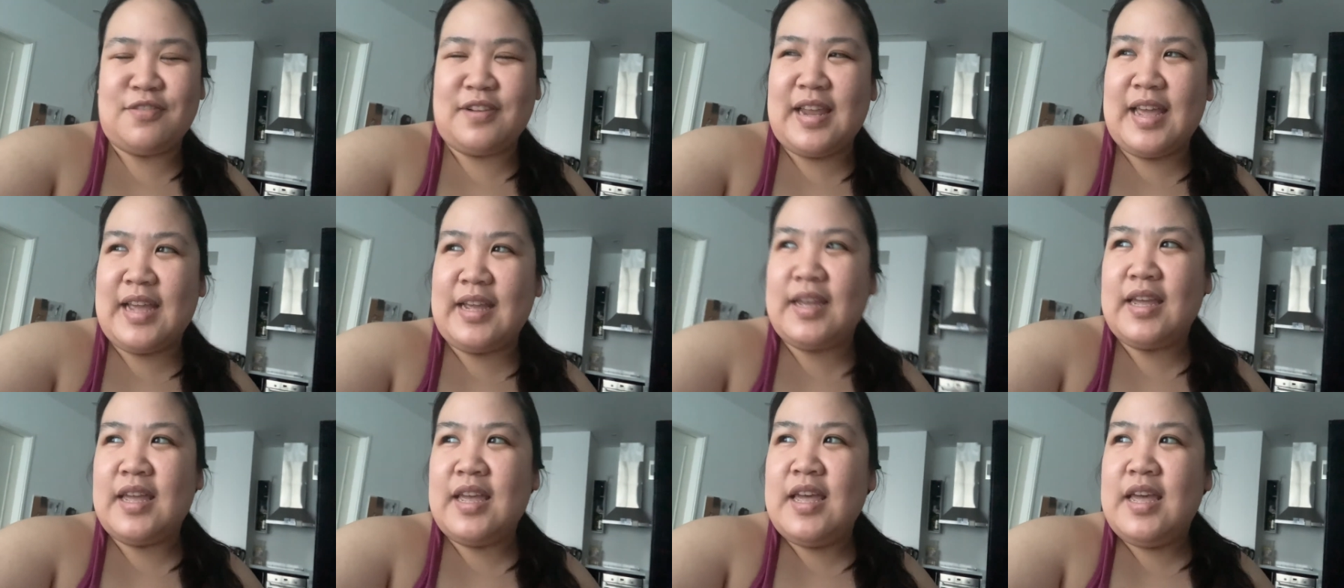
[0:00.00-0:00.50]

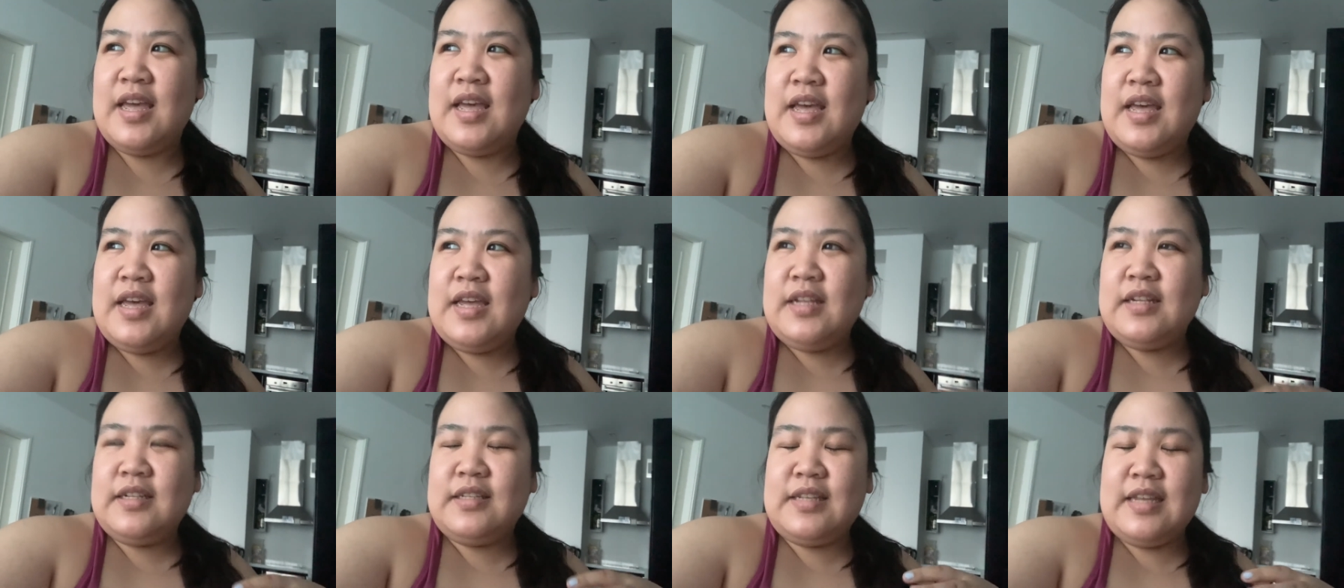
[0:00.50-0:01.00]
Like,
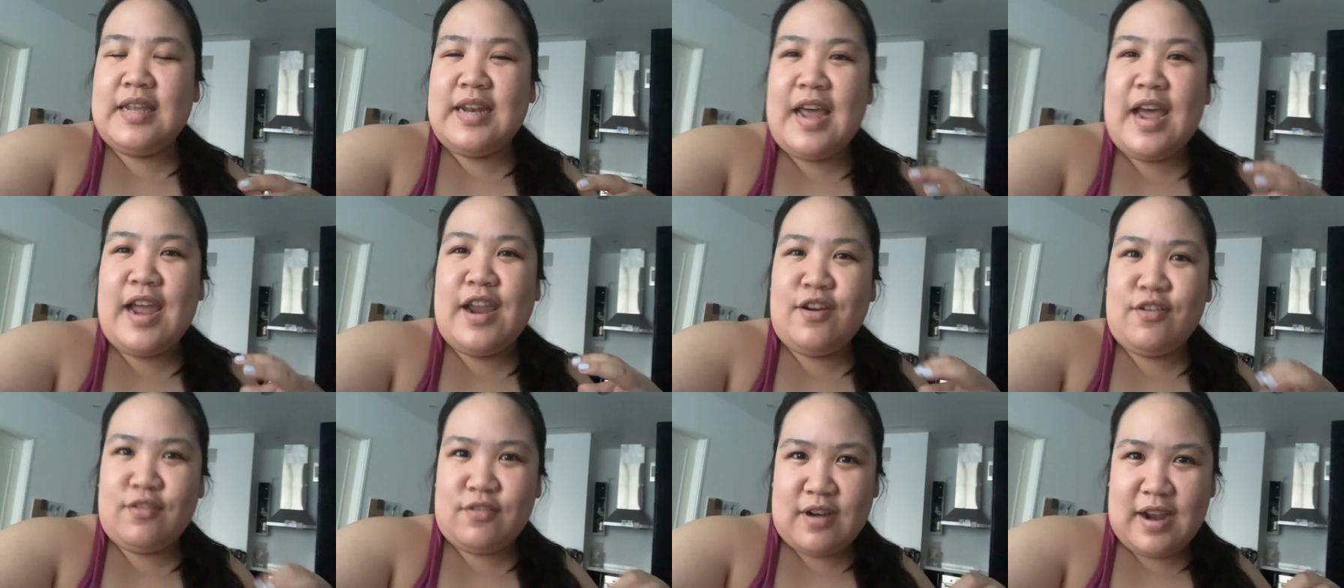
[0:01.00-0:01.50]
did
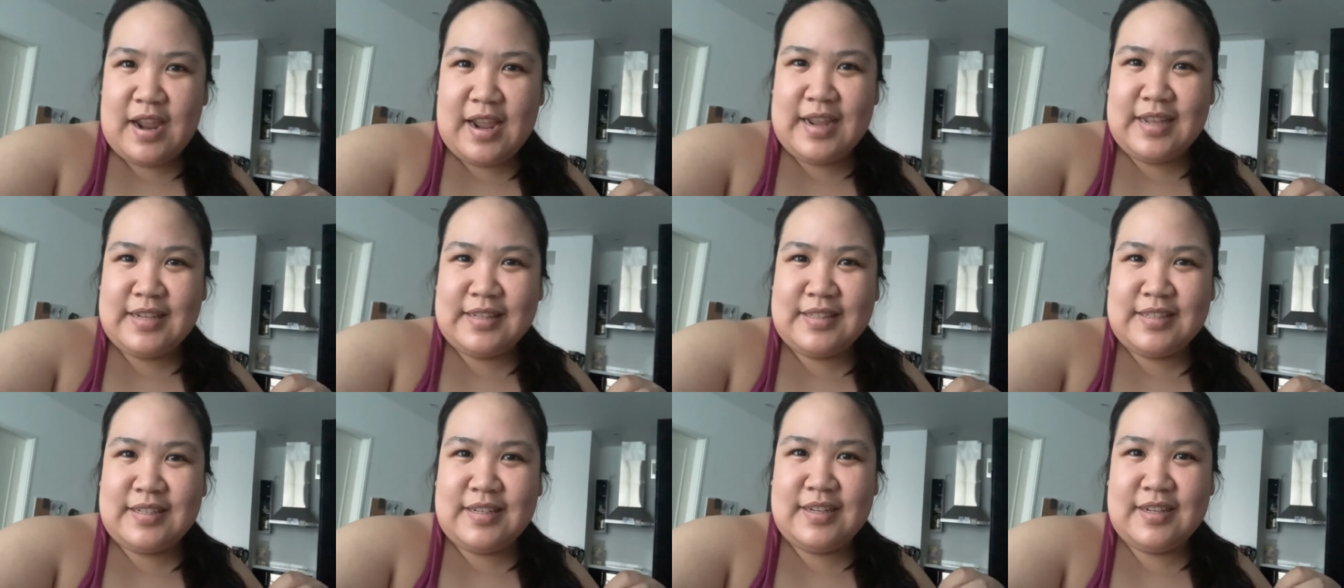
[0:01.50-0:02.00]
I
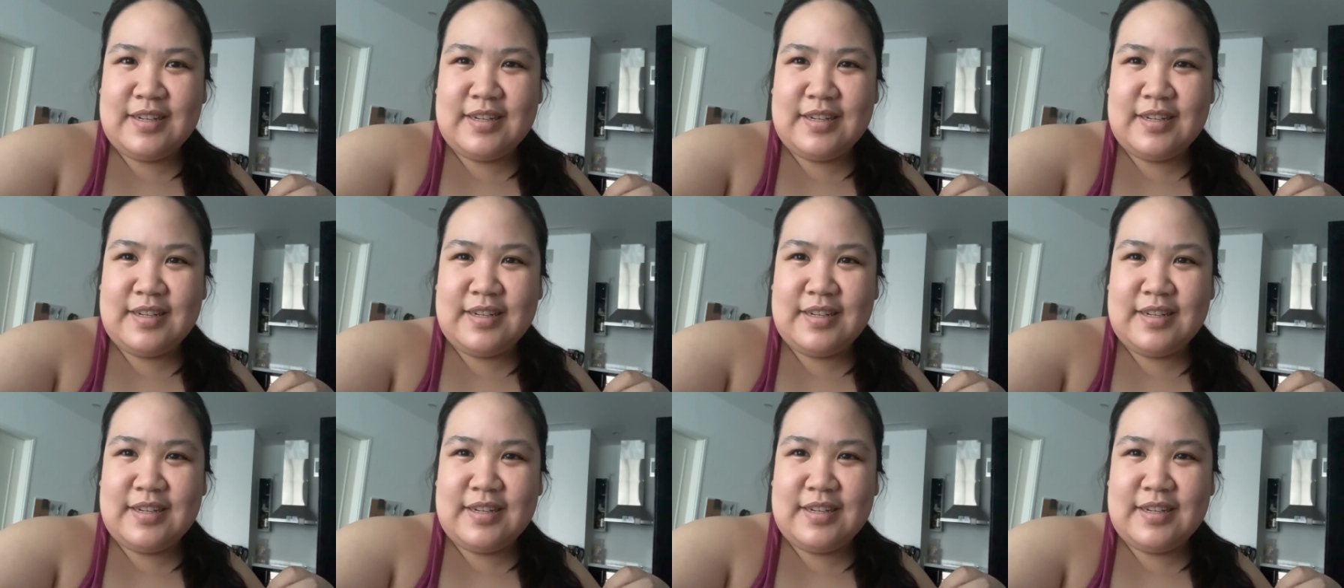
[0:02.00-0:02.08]
write